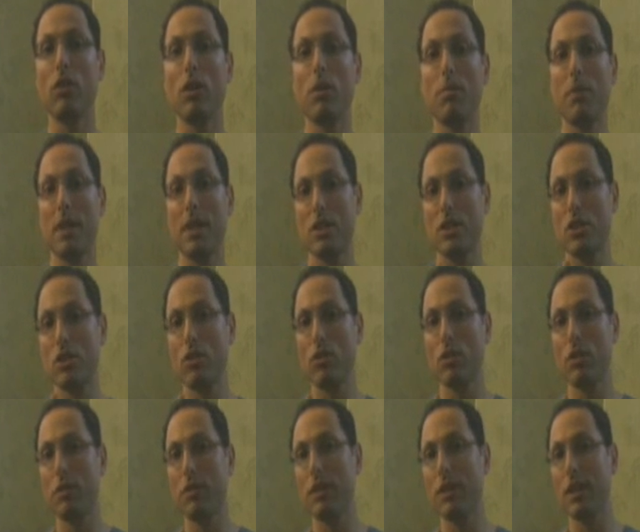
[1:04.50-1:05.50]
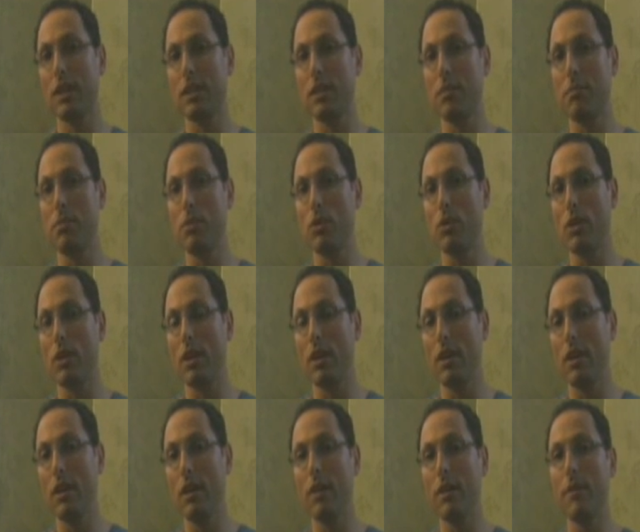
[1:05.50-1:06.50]
to talk about shoulder flexibility
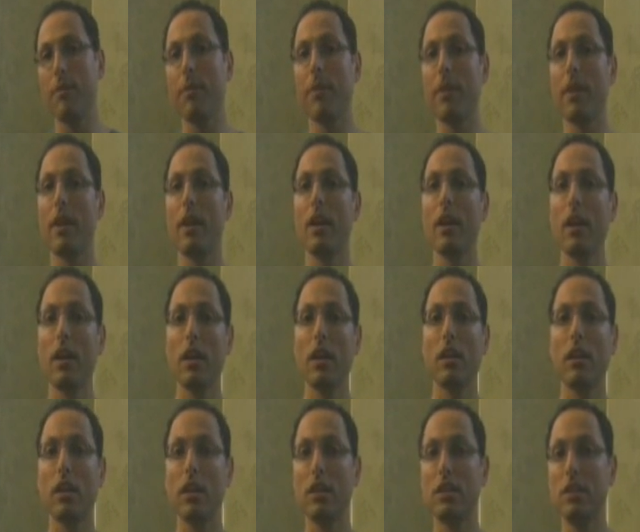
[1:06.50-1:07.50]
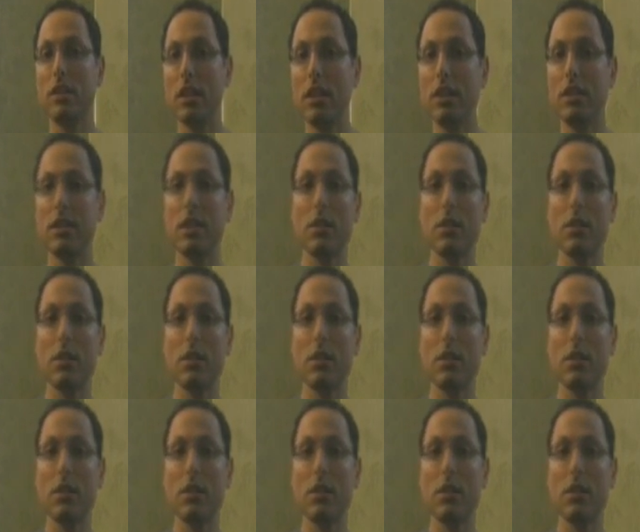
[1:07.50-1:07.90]
here. Let's say